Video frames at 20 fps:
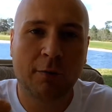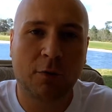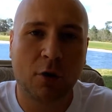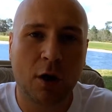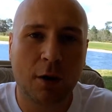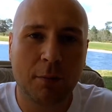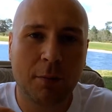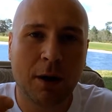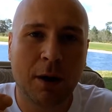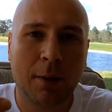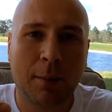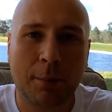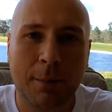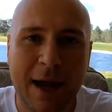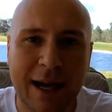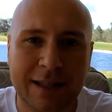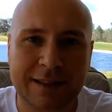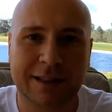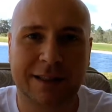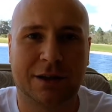from
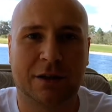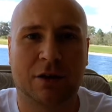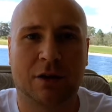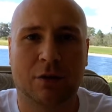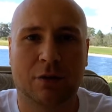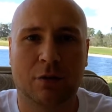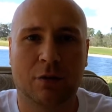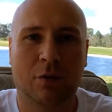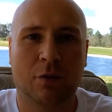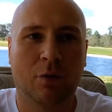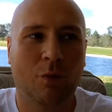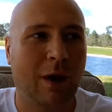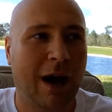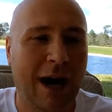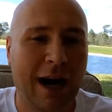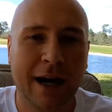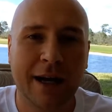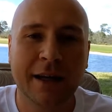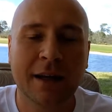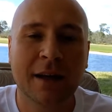Mexico.
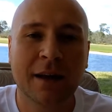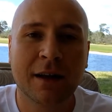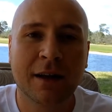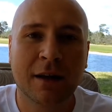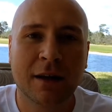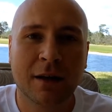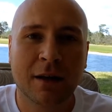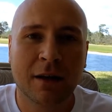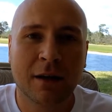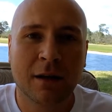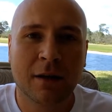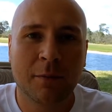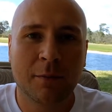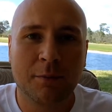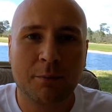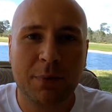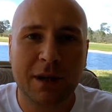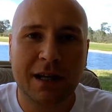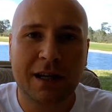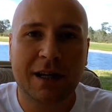Why?
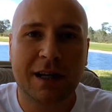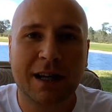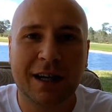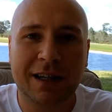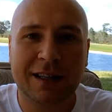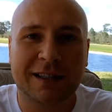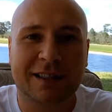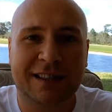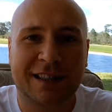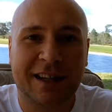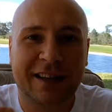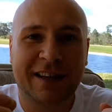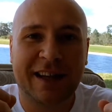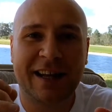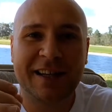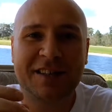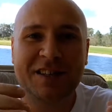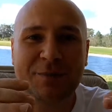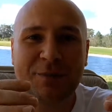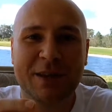Because
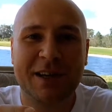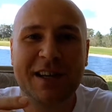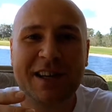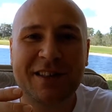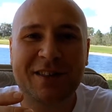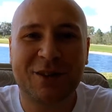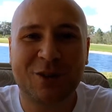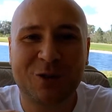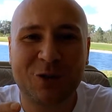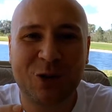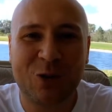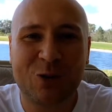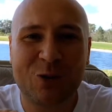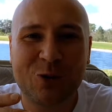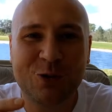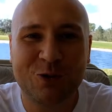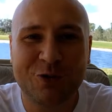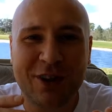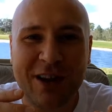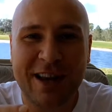they speak the
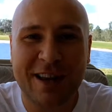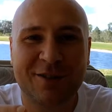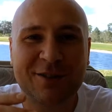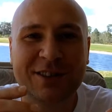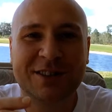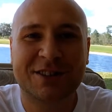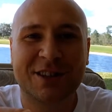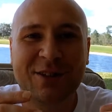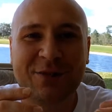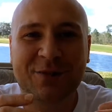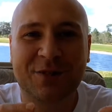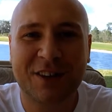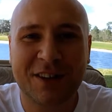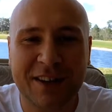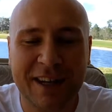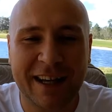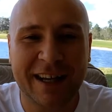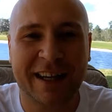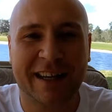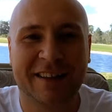local language of the
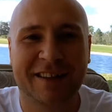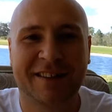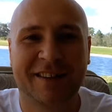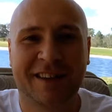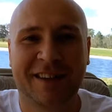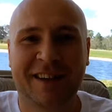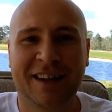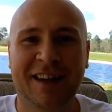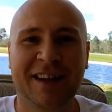land.